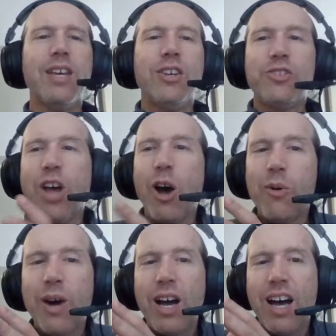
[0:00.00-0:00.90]

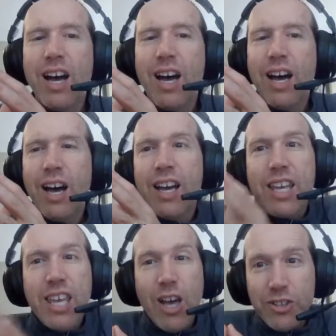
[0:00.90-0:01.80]
So
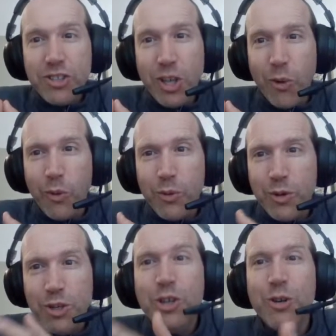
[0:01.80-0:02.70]
he also
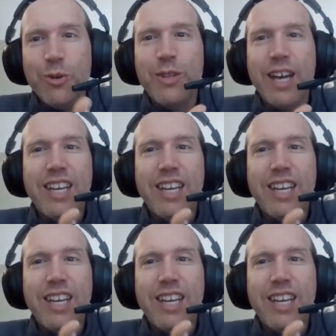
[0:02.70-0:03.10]
knew that he